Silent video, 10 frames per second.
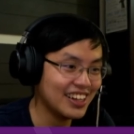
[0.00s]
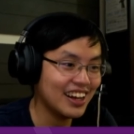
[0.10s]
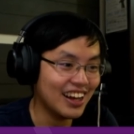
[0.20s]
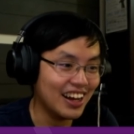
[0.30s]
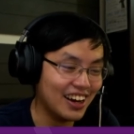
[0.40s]

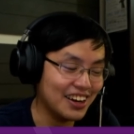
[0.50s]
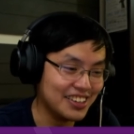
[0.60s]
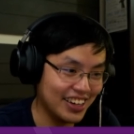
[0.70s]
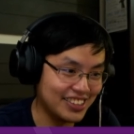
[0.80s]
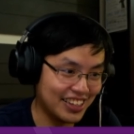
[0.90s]

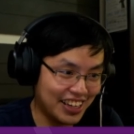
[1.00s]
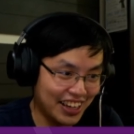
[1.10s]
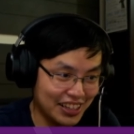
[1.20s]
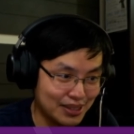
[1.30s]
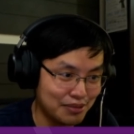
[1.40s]
Yes, that
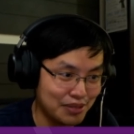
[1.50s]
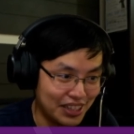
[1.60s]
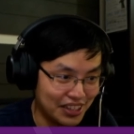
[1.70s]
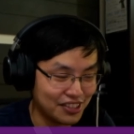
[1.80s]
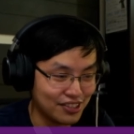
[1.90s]
has to be
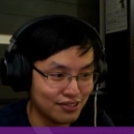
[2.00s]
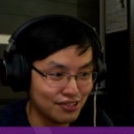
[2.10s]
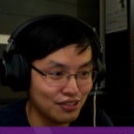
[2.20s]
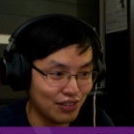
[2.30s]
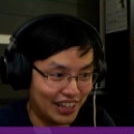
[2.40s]
on the
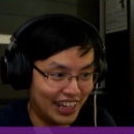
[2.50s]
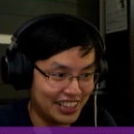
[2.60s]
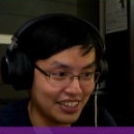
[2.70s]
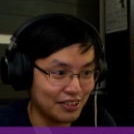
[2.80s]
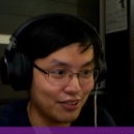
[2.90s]
to-do for, I
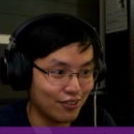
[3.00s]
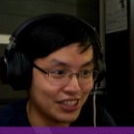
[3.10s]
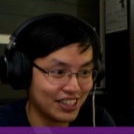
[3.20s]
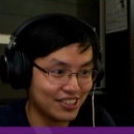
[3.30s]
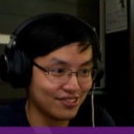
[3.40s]
think, over
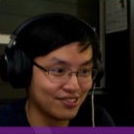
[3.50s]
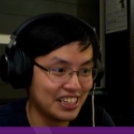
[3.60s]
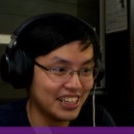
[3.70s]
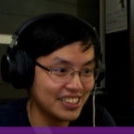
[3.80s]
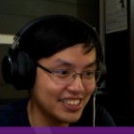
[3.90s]
the 2 years.